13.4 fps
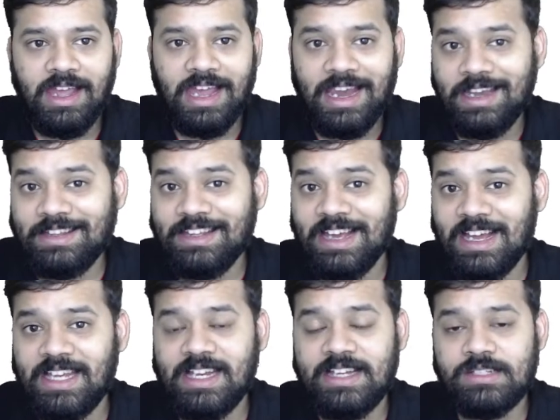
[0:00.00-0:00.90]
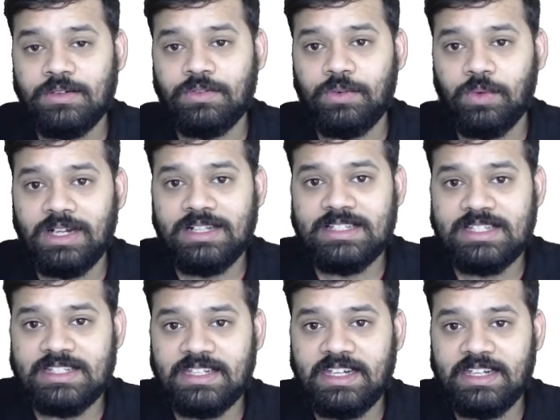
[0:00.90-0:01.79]
And the highlights of 12
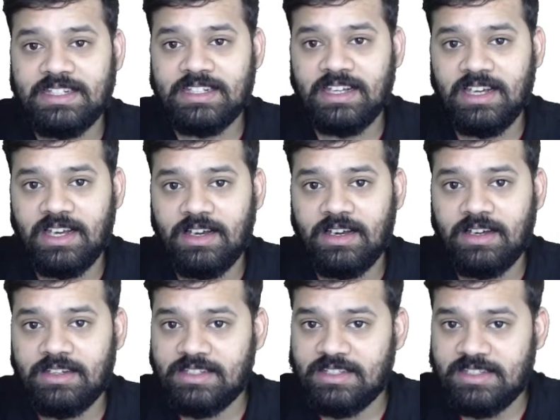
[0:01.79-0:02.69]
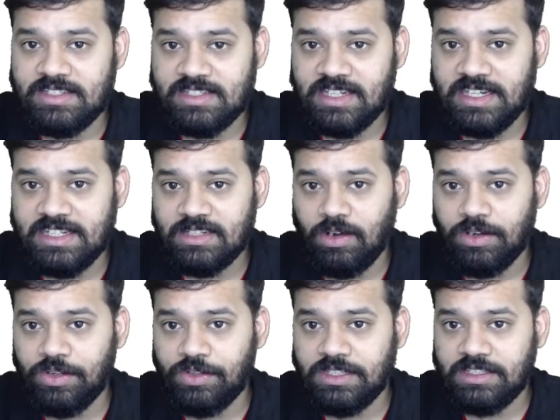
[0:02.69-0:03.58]
state or
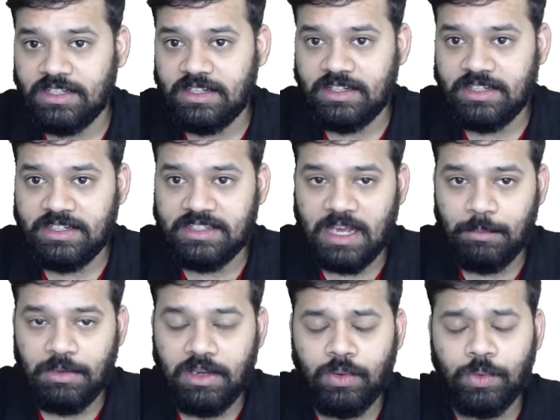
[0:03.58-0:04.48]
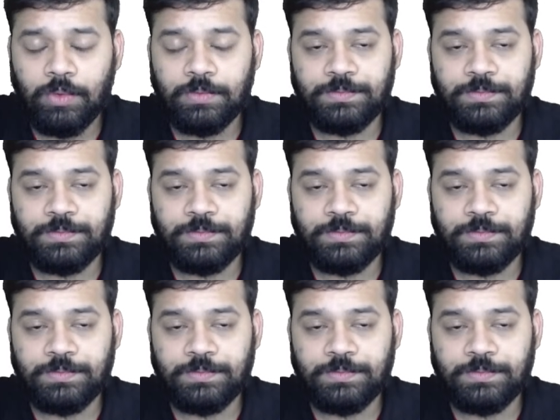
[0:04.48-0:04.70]
union territory tableau.